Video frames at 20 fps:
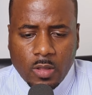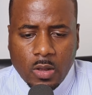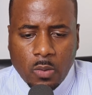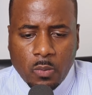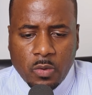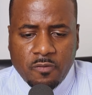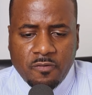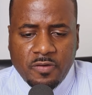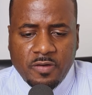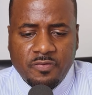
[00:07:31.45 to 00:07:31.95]

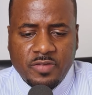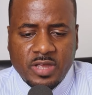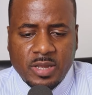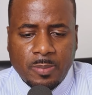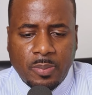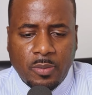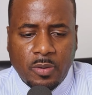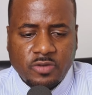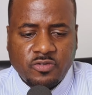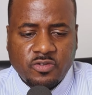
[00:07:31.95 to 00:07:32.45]
with 15
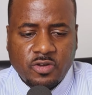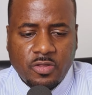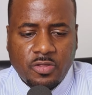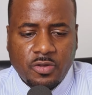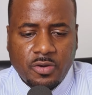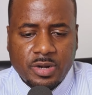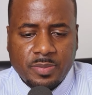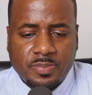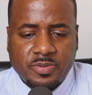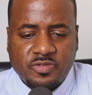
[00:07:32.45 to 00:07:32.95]
points on
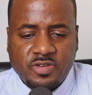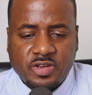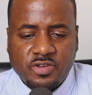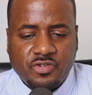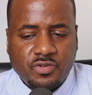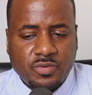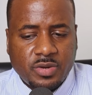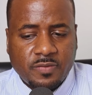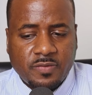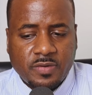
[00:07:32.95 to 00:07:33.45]
30%
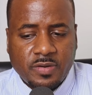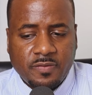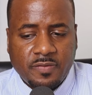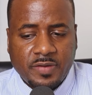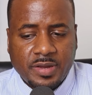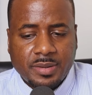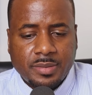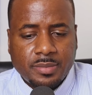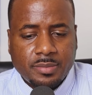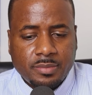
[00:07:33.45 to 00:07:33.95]
shooting from the
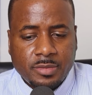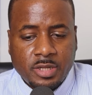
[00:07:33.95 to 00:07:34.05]
field.